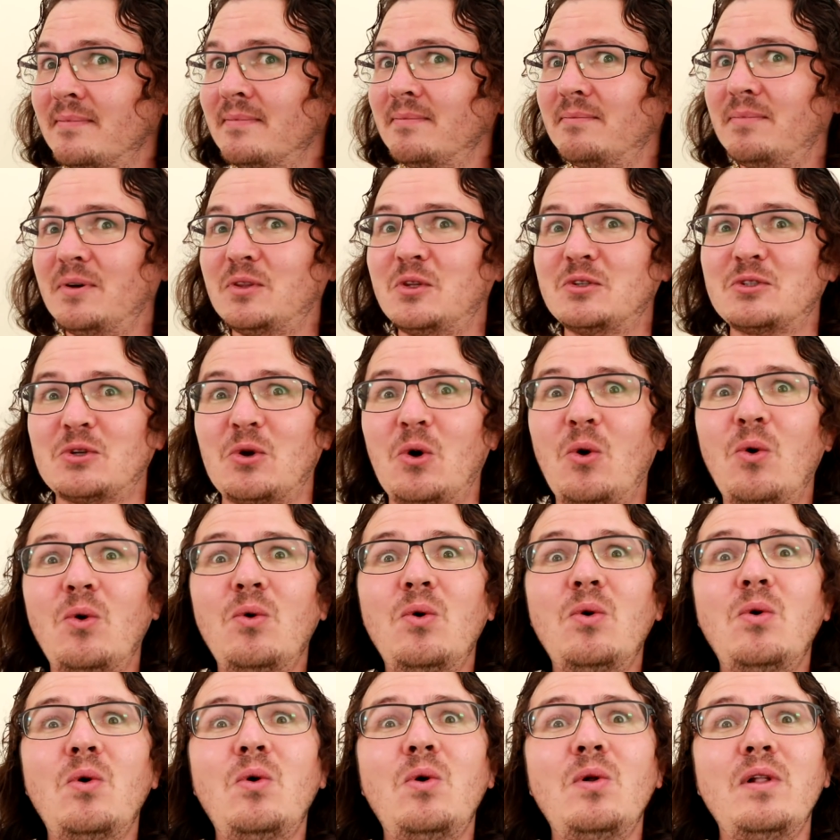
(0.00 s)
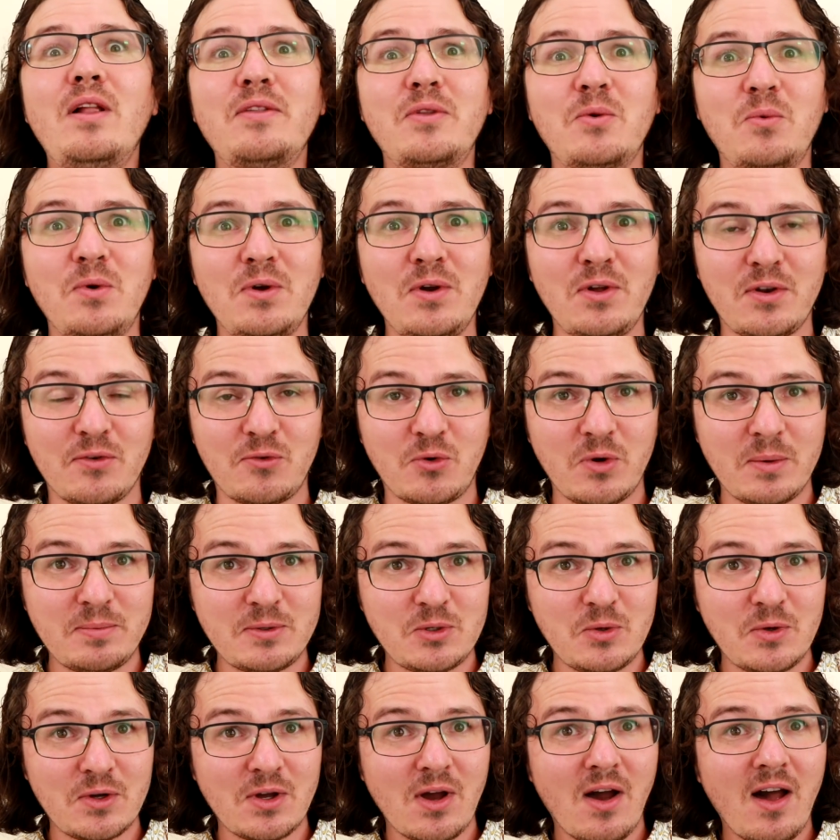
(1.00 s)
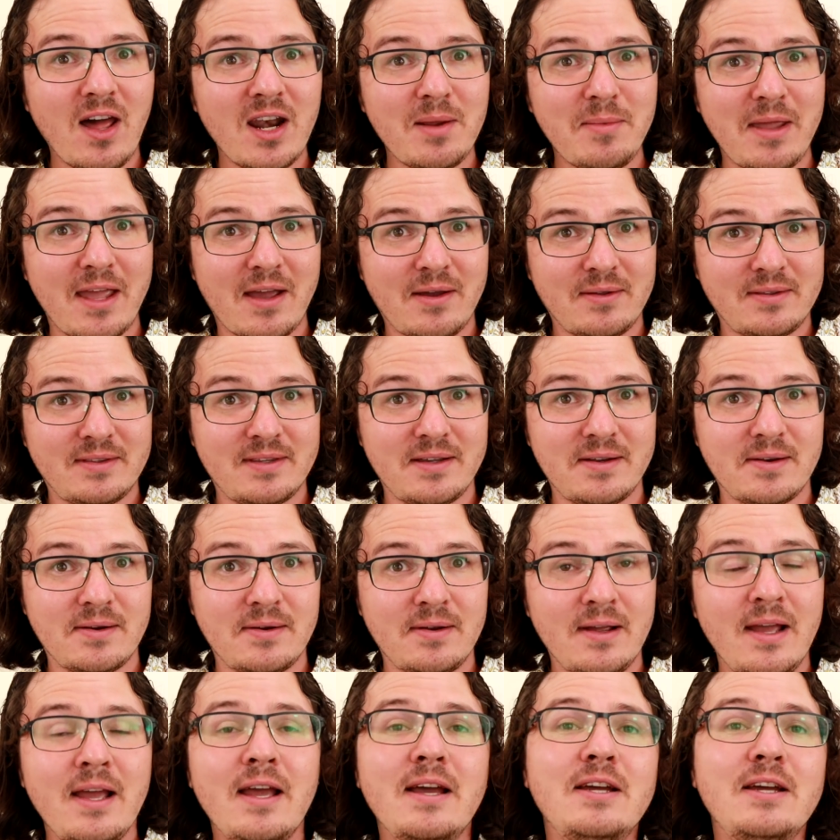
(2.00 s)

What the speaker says: But there's a whole other world of crypto economy out there.